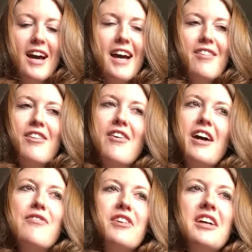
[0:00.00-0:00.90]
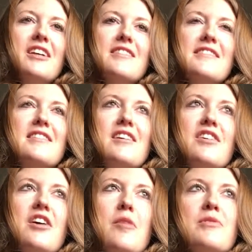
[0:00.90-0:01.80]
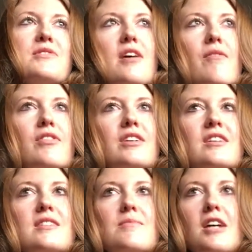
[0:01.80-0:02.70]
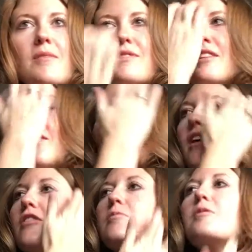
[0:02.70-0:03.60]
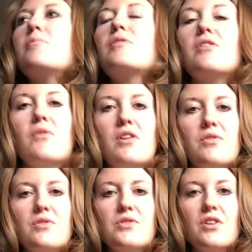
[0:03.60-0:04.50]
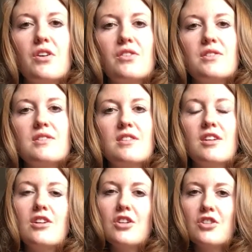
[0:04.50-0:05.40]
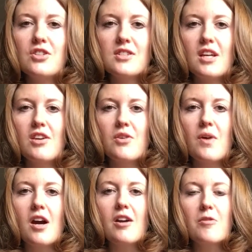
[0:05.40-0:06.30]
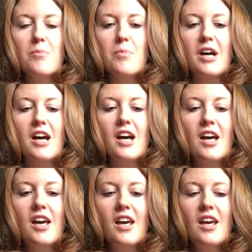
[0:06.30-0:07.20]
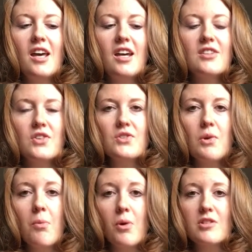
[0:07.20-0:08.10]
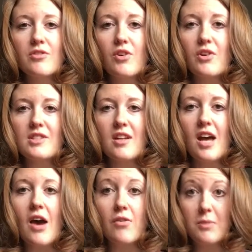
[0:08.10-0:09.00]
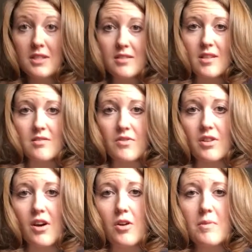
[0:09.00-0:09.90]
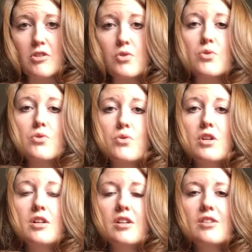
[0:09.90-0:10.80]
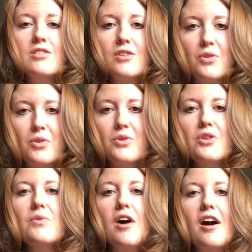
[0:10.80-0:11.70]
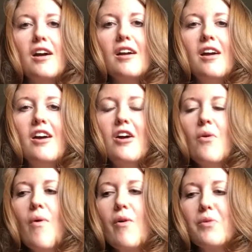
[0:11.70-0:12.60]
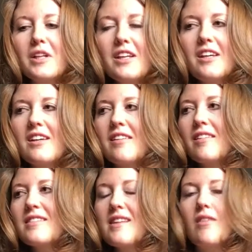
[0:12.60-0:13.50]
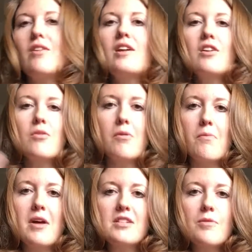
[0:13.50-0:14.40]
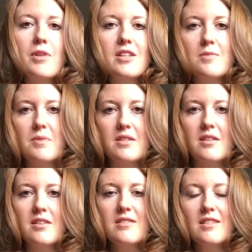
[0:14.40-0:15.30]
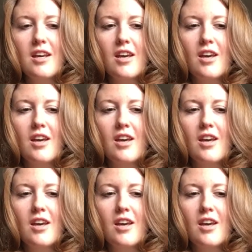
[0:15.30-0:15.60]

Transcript: I don't know, I feel like it's almost comforting sometimes to hear that other people are going through struggles just like you are, but it's also important to focus on how to be successful and how to be true to who you are while really accelerating your momentum in this business.